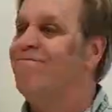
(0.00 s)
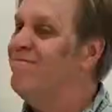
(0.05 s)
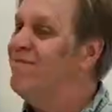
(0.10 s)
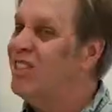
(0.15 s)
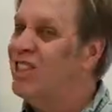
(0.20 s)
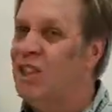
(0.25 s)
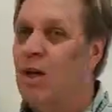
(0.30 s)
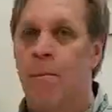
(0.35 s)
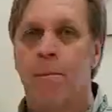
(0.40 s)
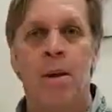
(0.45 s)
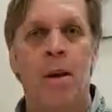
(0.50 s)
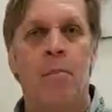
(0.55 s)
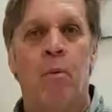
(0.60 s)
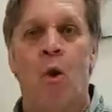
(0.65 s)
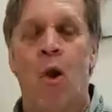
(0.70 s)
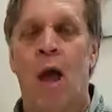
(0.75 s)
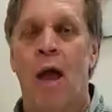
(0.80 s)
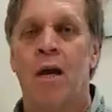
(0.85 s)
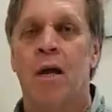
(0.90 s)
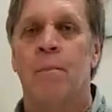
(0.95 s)
Some people
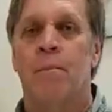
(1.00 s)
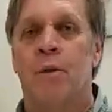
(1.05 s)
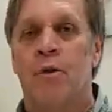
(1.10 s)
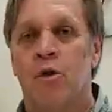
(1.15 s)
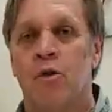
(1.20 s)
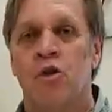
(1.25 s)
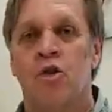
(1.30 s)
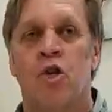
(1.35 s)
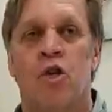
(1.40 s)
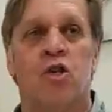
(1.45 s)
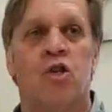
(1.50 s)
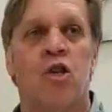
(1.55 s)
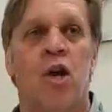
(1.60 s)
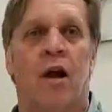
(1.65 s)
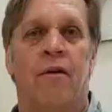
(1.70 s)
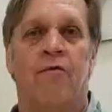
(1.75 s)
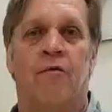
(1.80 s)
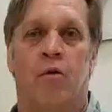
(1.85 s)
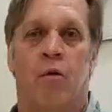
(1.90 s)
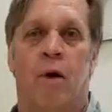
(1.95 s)
like them, but they're just
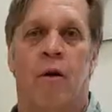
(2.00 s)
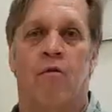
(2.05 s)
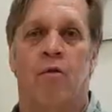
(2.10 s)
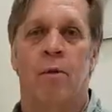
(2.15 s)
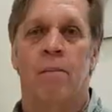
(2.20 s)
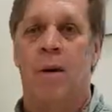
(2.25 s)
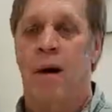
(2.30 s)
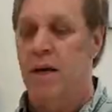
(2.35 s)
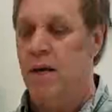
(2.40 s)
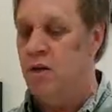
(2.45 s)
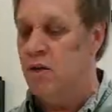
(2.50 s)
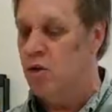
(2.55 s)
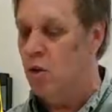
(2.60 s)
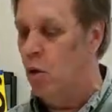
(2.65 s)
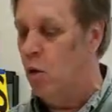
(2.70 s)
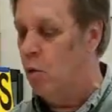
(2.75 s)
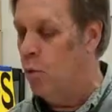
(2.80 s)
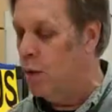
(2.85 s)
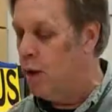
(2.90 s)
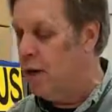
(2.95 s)
not for everybody. So
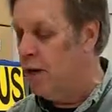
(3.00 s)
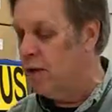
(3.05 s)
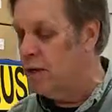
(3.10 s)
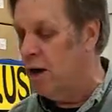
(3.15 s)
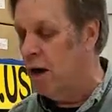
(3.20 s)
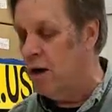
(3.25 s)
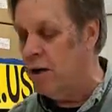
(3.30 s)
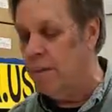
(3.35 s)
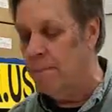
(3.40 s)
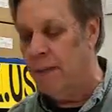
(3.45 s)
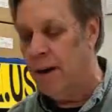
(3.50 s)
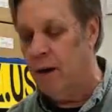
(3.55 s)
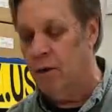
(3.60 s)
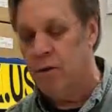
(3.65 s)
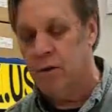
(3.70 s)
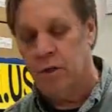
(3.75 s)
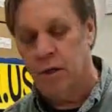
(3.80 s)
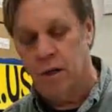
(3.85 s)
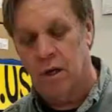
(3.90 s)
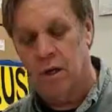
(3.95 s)
we're going to talk about
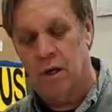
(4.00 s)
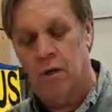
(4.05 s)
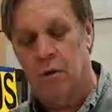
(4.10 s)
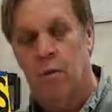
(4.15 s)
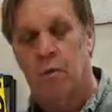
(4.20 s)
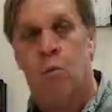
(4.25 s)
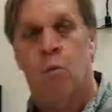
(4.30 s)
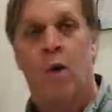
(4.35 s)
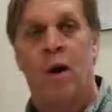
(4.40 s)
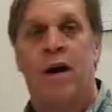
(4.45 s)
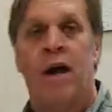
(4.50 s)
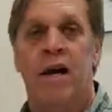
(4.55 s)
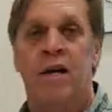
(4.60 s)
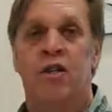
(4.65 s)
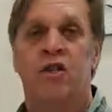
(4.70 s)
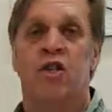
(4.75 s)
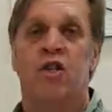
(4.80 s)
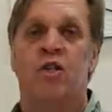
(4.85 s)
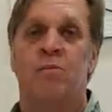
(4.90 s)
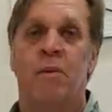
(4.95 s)
what kind of
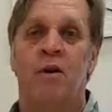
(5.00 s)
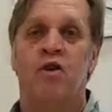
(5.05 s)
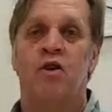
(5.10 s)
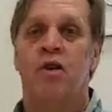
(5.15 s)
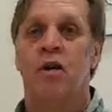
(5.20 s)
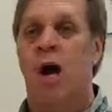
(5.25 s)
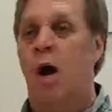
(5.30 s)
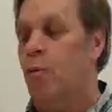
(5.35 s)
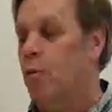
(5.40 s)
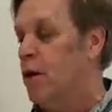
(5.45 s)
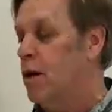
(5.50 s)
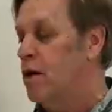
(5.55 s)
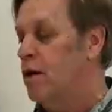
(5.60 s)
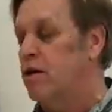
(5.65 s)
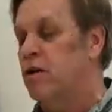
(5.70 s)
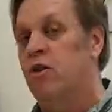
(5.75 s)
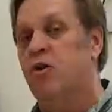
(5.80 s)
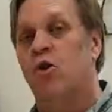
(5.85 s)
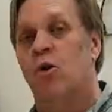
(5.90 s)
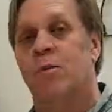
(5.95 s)
suspension, how we're going to
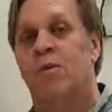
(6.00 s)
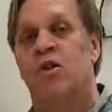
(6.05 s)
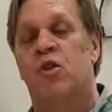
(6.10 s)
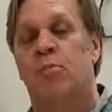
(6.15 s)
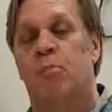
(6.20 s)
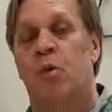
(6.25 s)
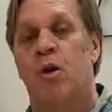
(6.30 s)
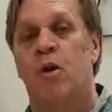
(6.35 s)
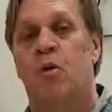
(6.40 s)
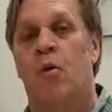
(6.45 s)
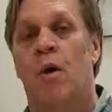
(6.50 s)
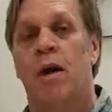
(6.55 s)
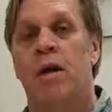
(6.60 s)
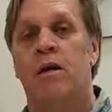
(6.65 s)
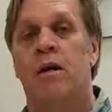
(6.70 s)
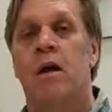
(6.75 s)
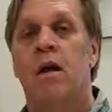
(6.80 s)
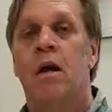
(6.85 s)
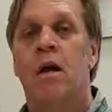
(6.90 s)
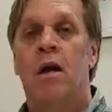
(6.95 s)
determine spring rate,
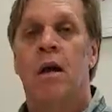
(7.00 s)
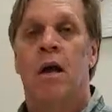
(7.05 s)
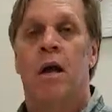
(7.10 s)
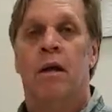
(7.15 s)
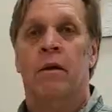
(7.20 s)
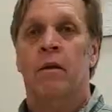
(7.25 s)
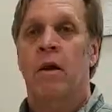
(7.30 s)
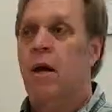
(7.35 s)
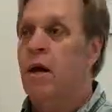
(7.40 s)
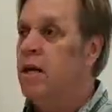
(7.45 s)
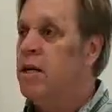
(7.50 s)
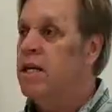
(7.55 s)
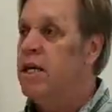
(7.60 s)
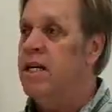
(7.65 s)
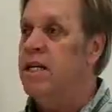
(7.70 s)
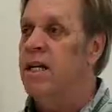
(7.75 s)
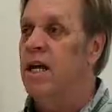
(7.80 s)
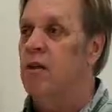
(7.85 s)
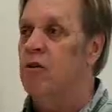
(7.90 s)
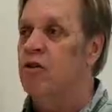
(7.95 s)
and
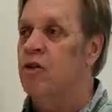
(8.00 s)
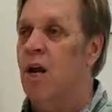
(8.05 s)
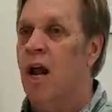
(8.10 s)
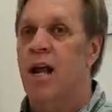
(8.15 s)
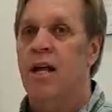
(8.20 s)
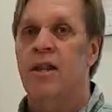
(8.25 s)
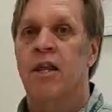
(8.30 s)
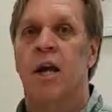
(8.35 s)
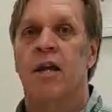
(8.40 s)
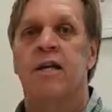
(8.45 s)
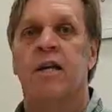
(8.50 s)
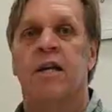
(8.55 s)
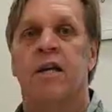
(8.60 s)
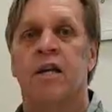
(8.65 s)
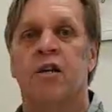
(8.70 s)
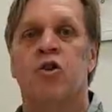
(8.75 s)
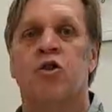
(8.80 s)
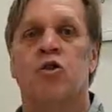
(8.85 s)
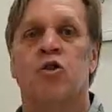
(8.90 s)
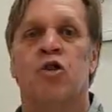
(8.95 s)
details like that to get
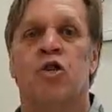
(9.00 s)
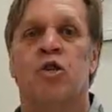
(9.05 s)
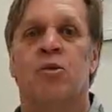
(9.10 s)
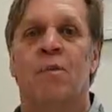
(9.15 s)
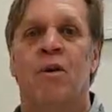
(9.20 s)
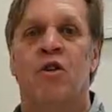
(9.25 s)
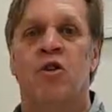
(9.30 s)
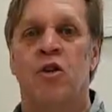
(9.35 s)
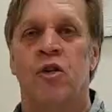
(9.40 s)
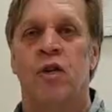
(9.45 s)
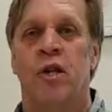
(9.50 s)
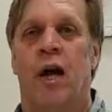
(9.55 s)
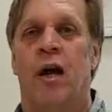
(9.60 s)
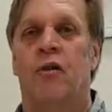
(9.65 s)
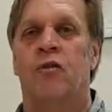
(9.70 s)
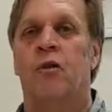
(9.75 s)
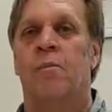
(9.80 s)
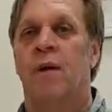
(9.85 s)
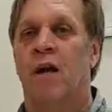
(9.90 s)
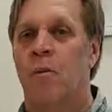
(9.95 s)
your suspension
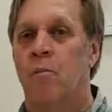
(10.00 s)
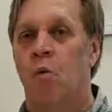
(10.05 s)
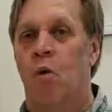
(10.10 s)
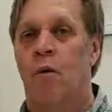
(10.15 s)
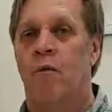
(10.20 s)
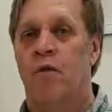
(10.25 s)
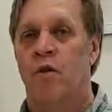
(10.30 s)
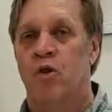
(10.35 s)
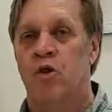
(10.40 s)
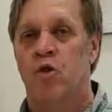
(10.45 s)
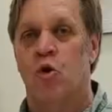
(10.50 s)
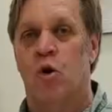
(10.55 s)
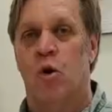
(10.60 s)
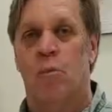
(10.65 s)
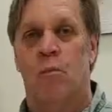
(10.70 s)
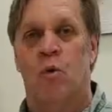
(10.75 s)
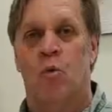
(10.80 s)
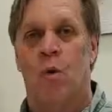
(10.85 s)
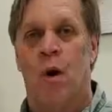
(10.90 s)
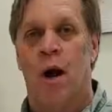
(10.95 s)
dialed to make more of an
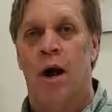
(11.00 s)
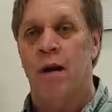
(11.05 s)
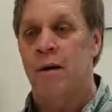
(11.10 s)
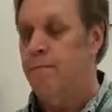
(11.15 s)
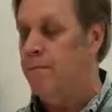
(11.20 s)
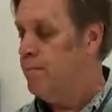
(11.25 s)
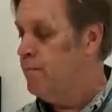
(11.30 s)
enjoyable ride.